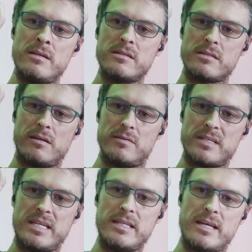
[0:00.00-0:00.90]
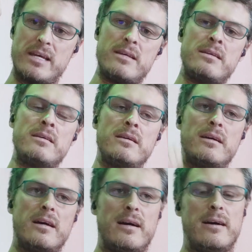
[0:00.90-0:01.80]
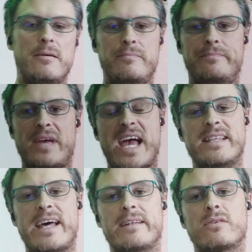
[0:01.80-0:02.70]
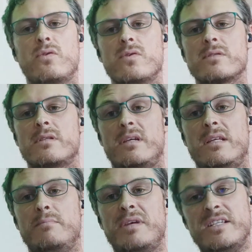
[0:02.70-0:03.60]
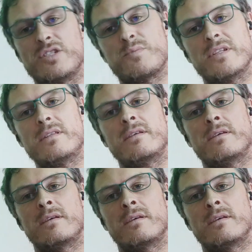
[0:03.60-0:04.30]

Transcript: so it was in there, and that caused the impingement,